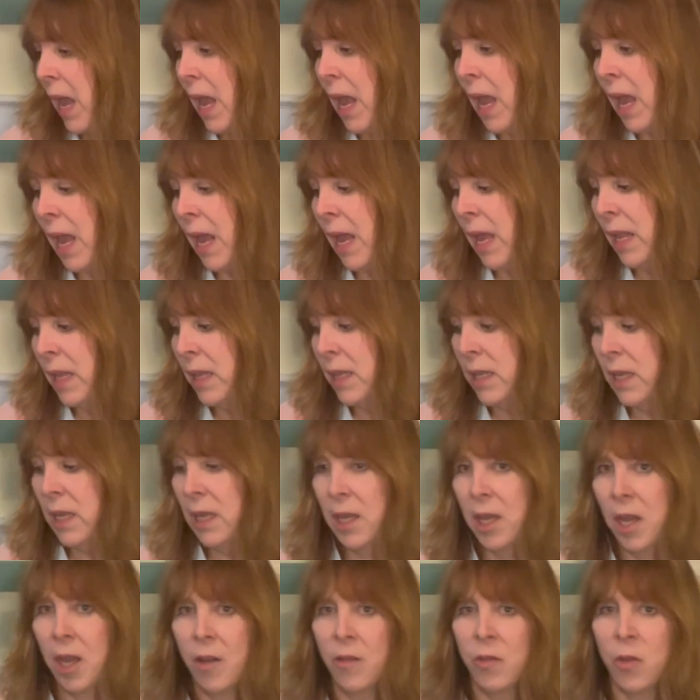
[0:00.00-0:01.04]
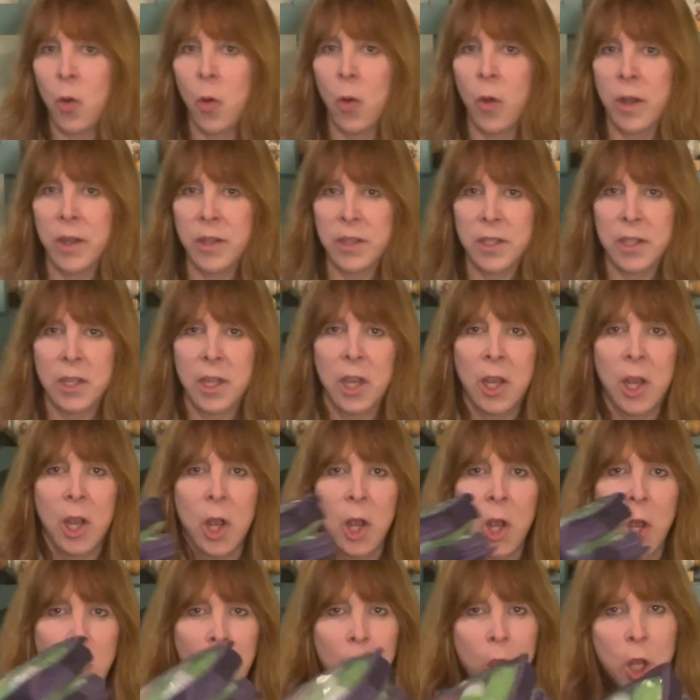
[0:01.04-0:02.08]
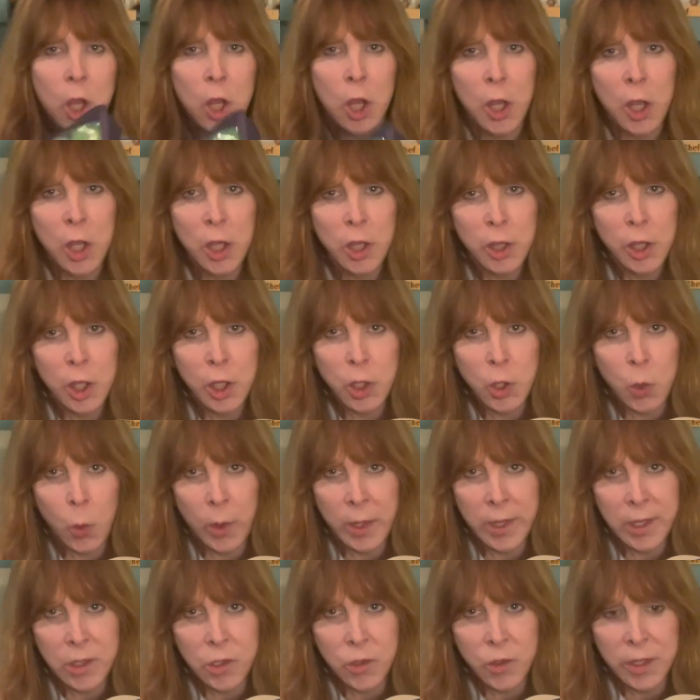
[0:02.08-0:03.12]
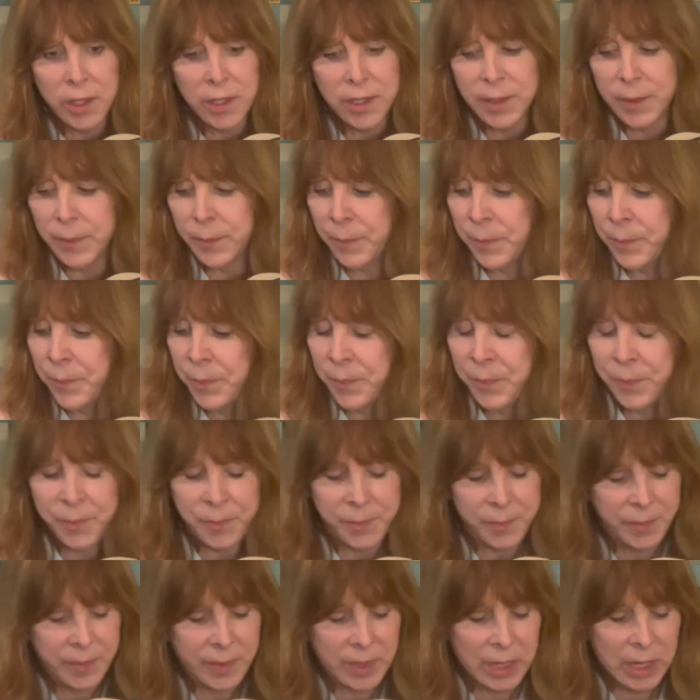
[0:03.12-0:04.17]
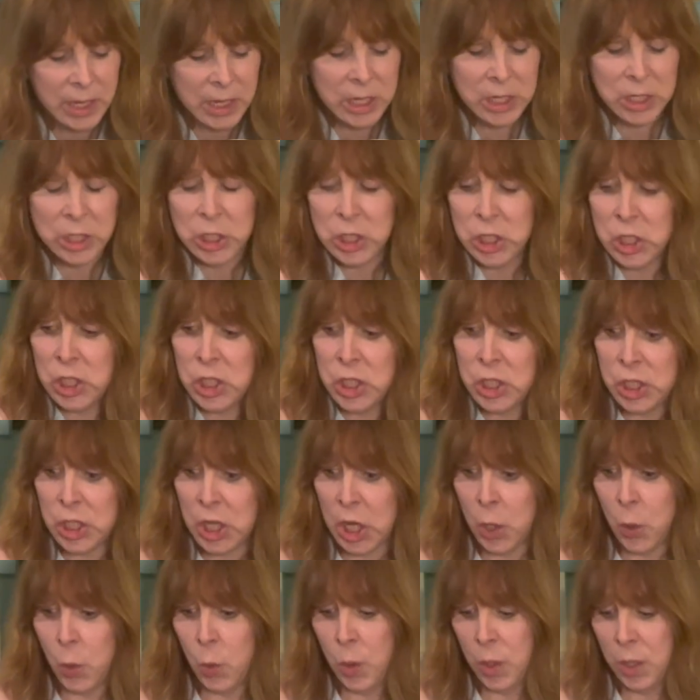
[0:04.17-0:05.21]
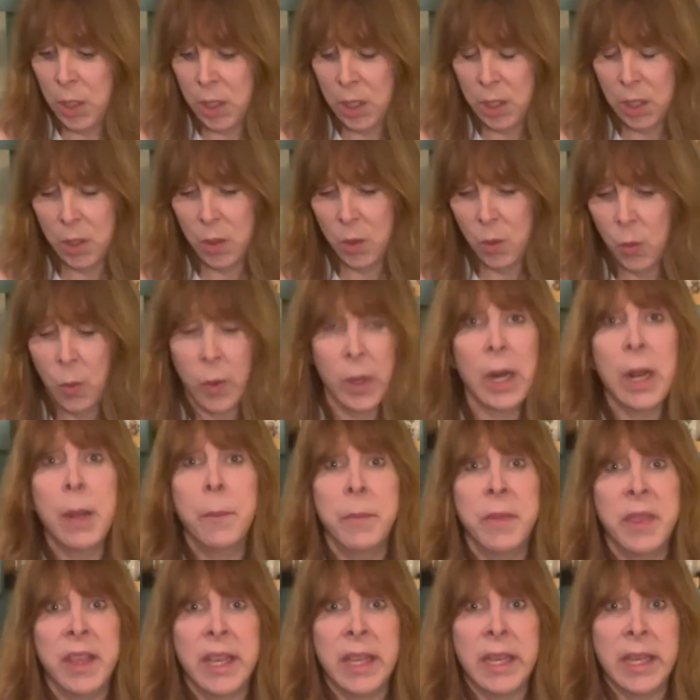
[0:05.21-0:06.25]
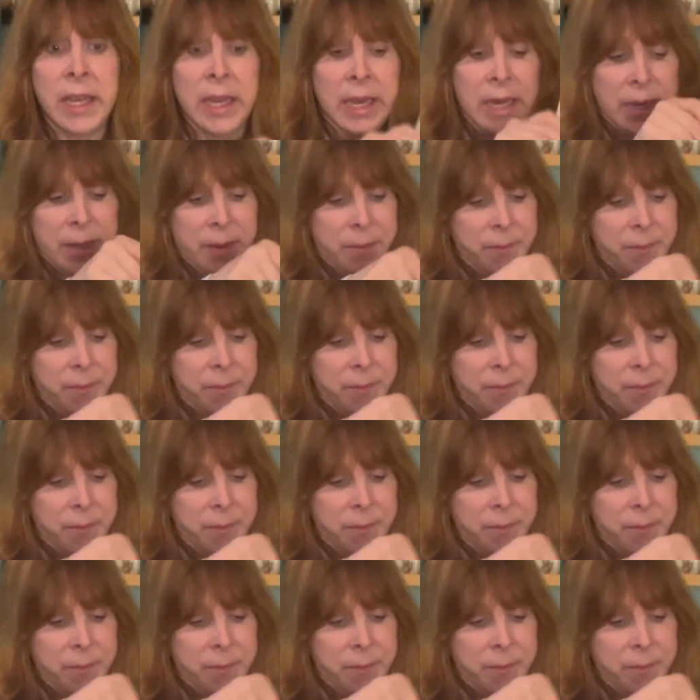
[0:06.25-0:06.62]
And of course, the toiletries. So what I'm thinking,